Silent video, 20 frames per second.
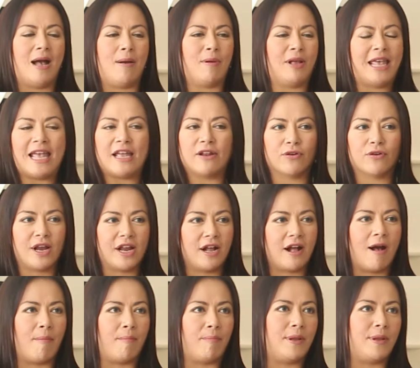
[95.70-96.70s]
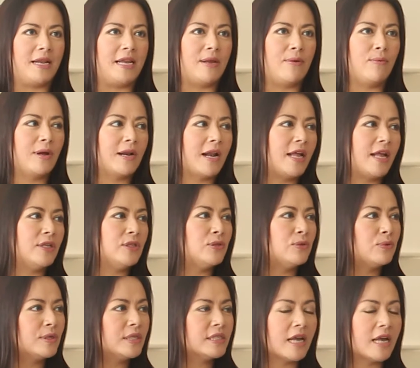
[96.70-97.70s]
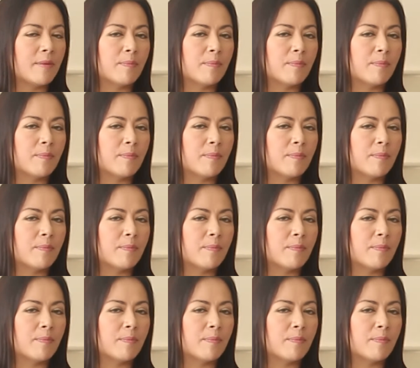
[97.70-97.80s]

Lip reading: catering company. What I do is I